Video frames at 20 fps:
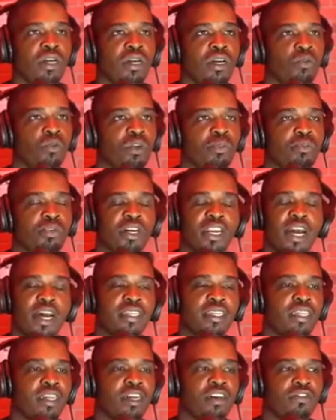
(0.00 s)
We put
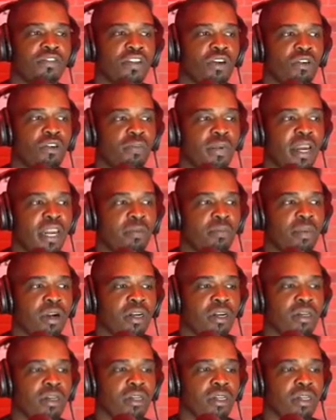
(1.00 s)
ourselves on the back
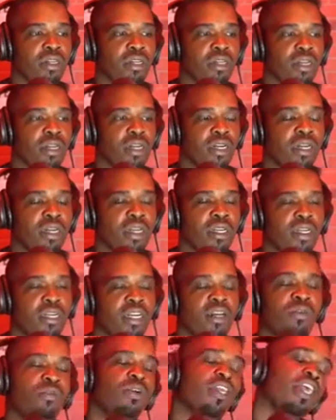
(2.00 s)
burner.
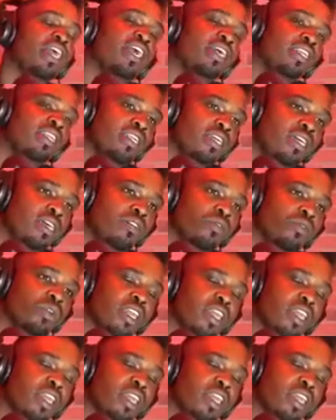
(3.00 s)
Then we had another one.